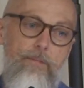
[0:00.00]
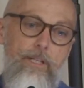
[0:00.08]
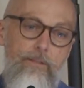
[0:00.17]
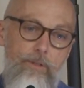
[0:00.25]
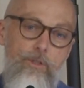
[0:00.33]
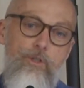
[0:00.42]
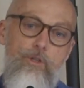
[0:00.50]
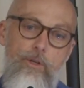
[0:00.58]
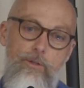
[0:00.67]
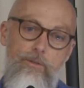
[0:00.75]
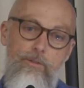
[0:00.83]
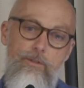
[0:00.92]
a living
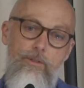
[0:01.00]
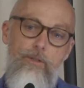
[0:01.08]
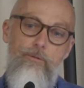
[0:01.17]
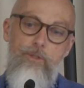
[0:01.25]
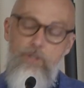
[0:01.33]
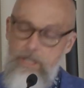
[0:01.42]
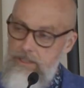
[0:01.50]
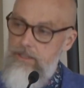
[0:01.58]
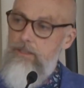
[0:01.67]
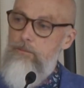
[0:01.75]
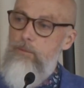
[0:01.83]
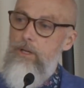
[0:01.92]
stone, though
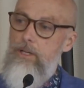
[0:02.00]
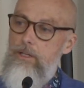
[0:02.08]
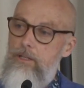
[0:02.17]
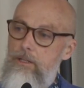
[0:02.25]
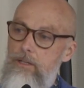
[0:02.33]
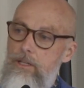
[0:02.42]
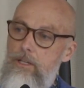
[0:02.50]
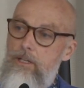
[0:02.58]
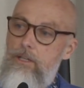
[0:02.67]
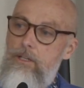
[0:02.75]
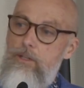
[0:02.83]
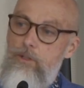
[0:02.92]
rejected by
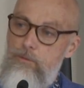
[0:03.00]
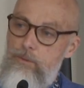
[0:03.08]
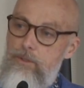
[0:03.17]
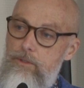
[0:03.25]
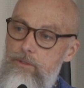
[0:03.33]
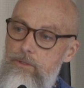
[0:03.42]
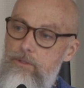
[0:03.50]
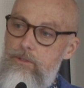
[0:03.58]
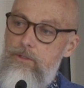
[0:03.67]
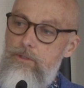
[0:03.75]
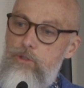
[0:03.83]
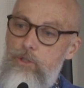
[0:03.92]

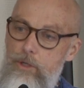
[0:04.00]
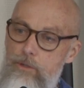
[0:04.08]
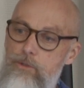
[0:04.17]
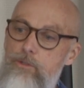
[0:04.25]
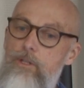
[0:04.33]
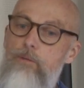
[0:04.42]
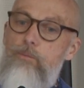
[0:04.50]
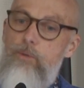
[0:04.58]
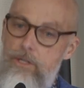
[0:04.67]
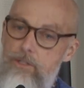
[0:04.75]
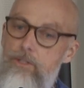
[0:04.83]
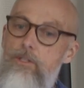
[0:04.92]
humans, chosen and
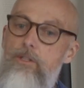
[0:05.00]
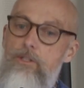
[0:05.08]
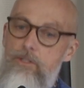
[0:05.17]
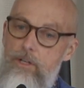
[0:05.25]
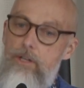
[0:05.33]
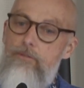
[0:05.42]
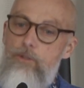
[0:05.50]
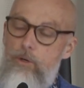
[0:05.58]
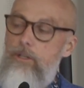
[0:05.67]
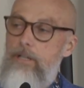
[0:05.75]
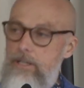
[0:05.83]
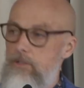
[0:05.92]
precious in the sight of
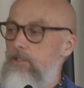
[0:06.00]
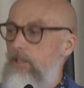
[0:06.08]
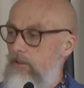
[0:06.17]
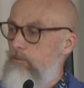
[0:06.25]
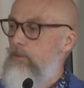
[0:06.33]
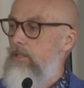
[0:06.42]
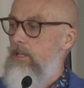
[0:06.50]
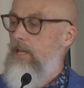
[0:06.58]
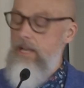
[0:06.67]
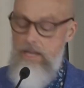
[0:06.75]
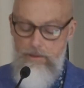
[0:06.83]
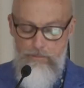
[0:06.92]
God, and let yourselves be
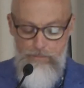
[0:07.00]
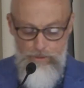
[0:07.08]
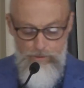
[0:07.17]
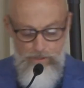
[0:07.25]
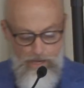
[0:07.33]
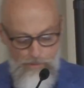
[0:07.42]
built